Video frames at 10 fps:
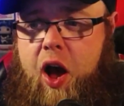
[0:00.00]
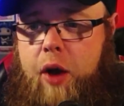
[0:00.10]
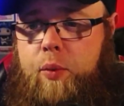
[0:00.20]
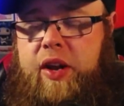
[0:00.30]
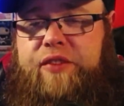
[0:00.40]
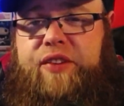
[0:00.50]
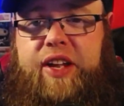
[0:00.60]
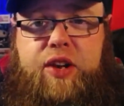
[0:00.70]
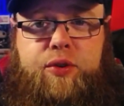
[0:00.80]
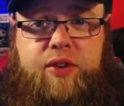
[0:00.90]
I won't even
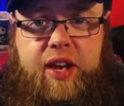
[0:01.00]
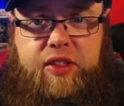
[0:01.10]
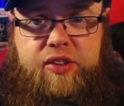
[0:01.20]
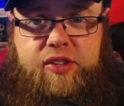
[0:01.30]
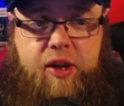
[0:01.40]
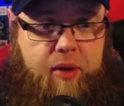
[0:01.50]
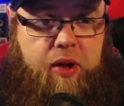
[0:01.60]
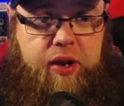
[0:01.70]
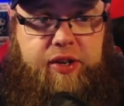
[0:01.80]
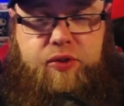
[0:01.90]
include any other time. I'll
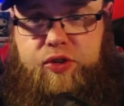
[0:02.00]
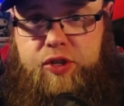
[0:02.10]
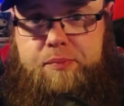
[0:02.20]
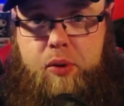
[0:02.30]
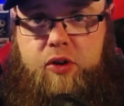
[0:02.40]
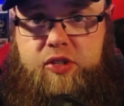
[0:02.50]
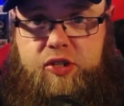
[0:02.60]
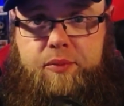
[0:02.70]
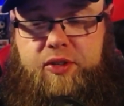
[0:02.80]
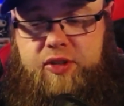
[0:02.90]
literally just
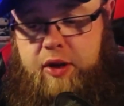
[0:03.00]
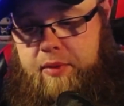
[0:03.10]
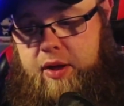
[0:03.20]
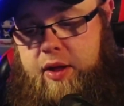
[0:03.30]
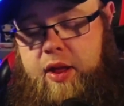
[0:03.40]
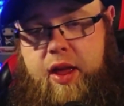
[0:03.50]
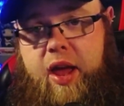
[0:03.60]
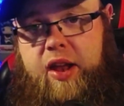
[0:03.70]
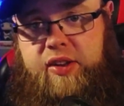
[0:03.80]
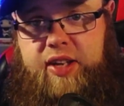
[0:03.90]
stop the timer
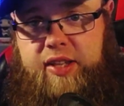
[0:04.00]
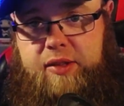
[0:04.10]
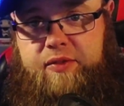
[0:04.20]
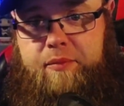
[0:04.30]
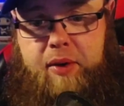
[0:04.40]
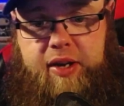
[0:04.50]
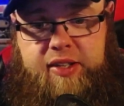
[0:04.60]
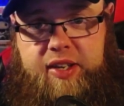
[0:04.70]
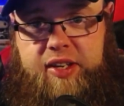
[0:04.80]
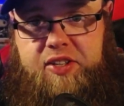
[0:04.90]
and I'll take the money
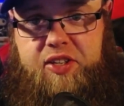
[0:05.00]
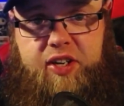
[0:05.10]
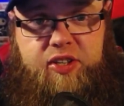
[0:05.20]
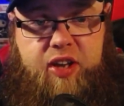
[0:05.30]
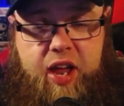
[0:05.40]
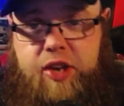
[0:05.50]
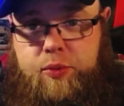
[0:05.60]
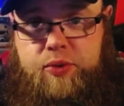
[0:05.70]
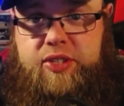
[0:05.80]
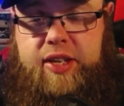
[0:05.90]
to the exchange, and
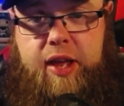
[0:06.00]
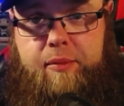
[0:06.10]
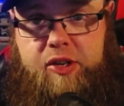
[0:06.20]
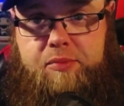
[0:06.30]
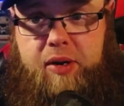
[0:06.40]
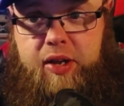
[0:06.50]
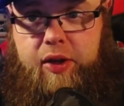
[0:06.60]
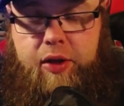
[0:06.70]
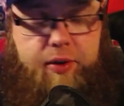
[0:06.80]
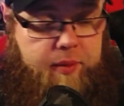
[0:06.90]
you will see how much money
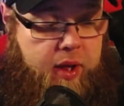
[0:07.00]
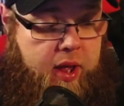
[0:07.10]
I earn.